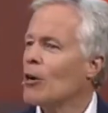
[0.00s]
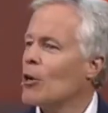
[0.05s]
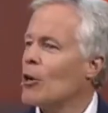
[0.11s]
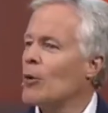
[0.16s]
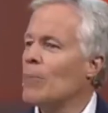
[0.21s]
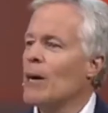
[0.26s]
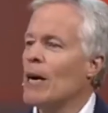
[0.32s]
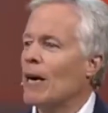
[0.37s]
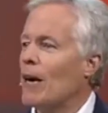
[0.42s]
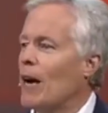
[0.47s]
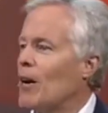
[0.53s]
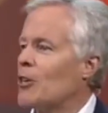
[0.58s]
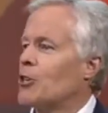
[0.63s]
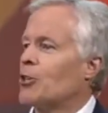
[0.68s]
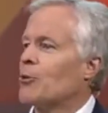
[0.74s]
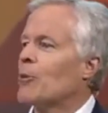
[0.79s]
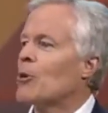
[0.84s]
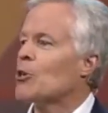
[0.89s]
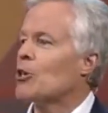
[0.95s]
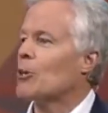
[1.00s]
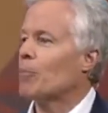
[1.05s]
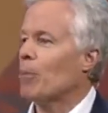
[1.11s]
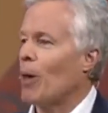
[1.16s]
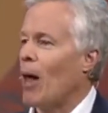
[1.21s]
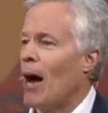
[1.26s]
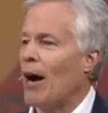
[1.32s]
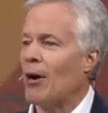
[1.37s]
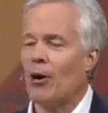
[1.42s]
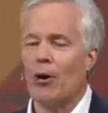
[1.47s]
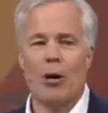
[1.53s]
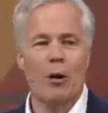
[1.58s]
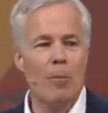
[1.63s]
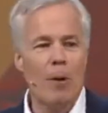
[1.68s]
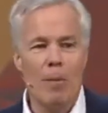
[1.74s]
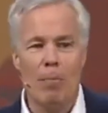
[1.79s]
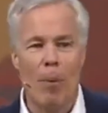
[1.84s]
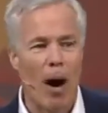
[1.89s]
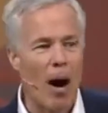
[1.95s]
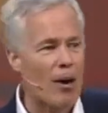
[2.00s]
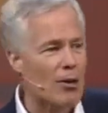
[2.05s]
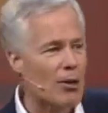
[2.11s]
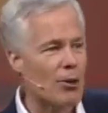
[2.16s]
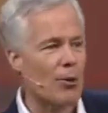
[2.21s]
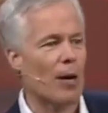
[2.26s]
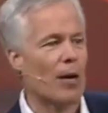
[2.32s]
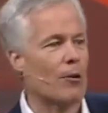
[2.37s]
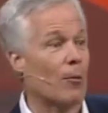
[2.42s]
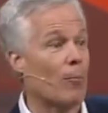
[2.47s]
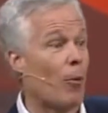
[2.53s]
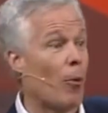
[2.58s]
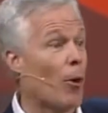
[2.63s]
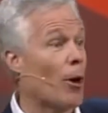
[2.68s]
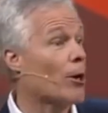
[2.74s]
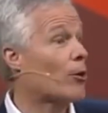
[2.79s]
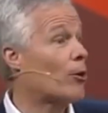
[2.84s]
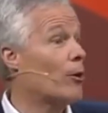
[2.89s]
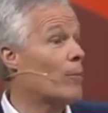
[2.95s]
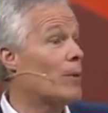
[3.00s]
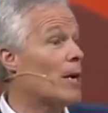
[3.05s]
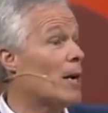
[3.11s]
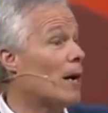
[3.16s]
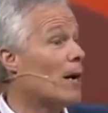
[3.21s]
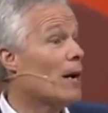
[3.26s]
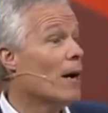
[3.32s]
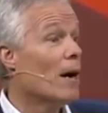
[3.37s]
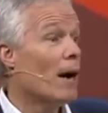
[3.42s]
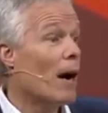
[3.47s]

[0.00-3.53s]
Could be a customer, supplier, could be a boss, direct report, could be a